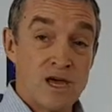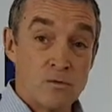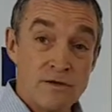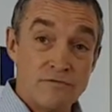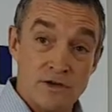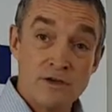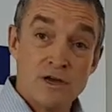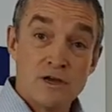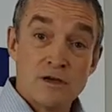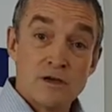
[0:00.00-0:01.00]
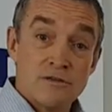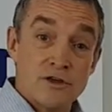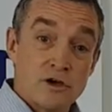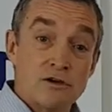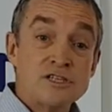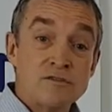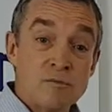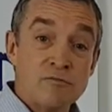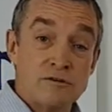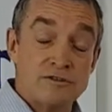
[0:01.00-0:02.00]
However, the cost
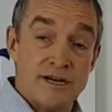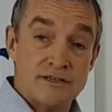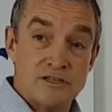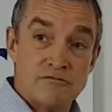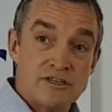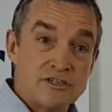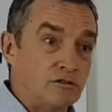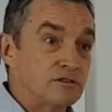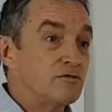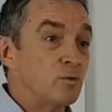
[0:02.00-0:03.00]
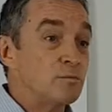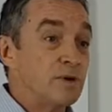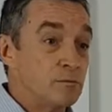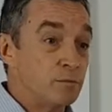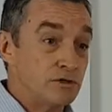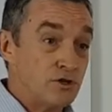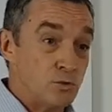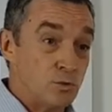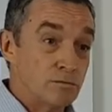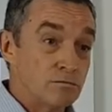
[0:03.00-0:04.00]
of a project is the result of what people
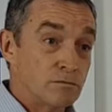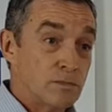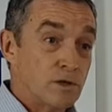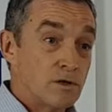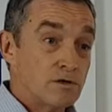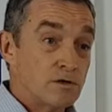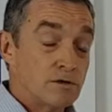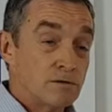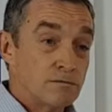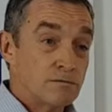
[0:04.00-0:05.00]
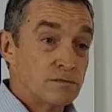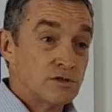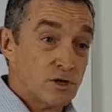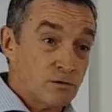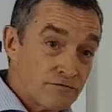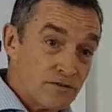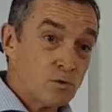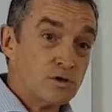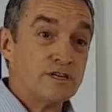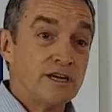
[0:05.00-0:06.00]
do. So
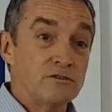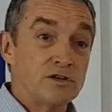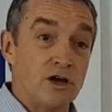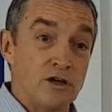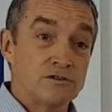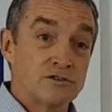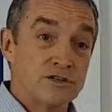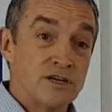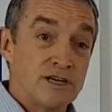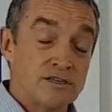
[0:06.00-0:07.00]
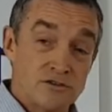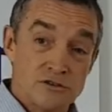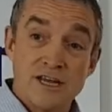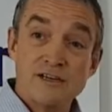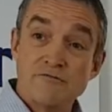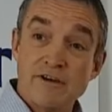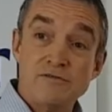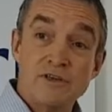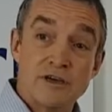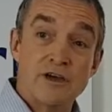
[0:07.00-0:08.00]
focusing on cost is just like
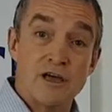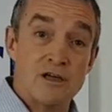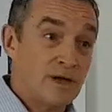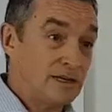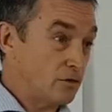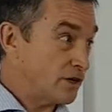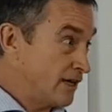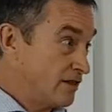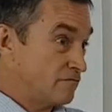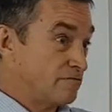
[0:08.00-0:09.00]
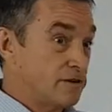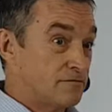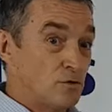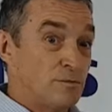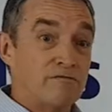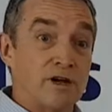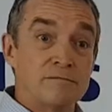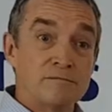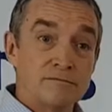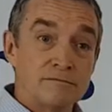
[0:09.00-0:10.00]
driving the car by looking in the rearview
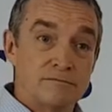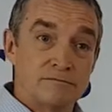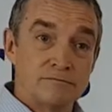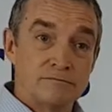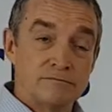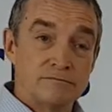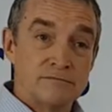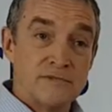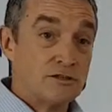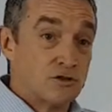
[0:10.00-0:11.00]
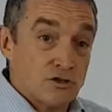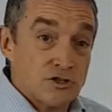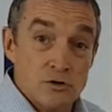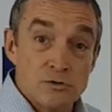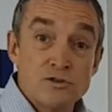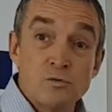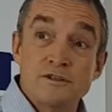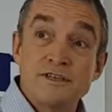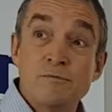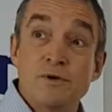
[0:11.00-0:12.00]
mirror. It just shows us
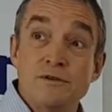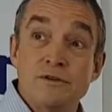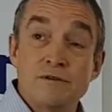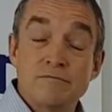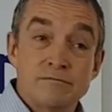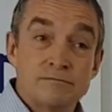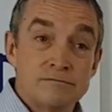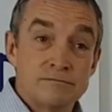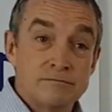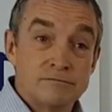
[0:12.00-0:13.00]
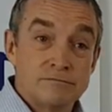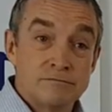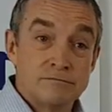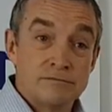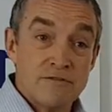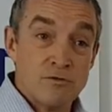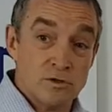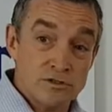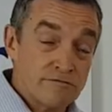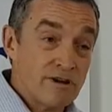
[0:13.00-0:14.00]
what's happened. If
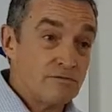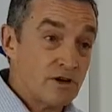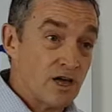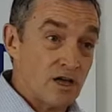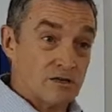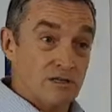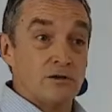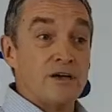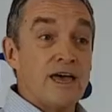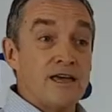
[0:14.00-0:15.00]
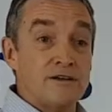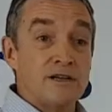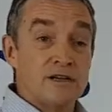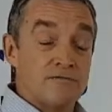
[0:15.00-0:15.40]
you want to drive a car, you look ahead.